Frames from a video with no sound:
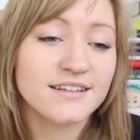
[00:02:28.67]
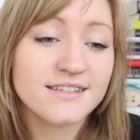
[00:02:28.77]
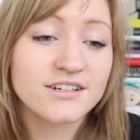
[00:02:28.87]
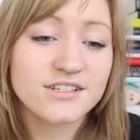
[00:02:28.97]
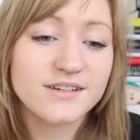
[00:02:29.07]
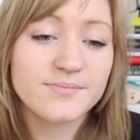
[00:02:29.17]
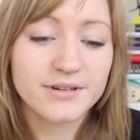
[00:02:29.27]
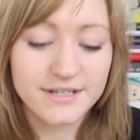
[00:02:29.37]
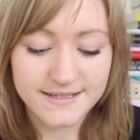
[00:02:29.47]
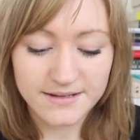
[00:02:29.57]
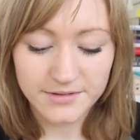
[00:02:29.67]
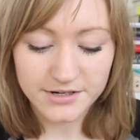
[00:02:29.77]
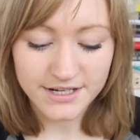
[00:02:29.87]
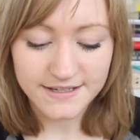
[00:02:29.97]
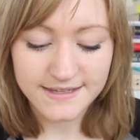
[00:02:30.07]
It's actually pretty
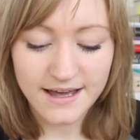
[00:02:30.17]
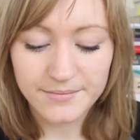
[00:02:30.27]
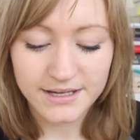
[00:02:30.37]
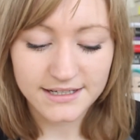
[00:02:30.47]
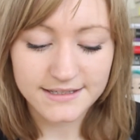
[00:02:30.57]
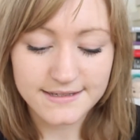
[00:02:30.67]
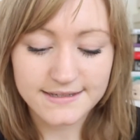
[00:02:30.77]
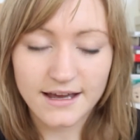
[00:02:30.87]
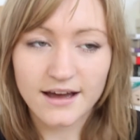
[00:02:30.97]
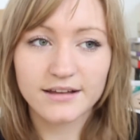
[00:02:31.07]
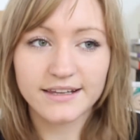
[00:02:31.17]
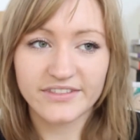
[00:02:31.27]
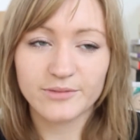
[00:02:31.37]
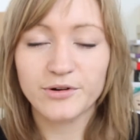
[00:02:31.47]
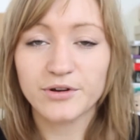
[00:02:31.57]
similar because that means
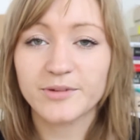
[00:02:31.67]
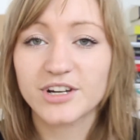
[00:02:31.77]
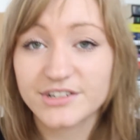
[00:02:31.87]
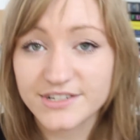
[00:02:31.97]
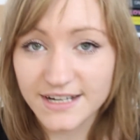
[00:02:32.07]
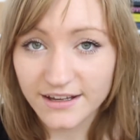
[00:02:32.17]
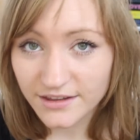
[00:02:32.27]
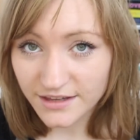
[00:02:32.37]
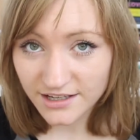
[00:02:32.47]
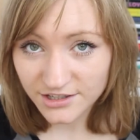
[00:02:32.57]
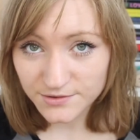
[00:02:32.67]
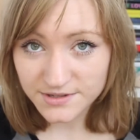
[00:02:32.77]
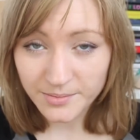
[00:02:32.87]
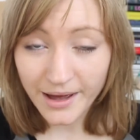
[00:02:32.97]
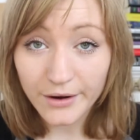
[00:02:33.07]
let the Pokemon understand that they can use
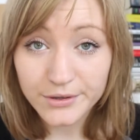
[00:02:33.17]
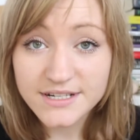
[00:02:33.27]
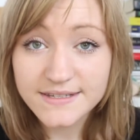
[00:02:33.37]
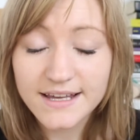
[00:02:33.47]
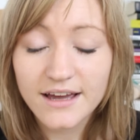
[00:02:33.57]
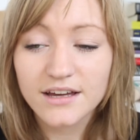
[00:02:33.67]
their powers.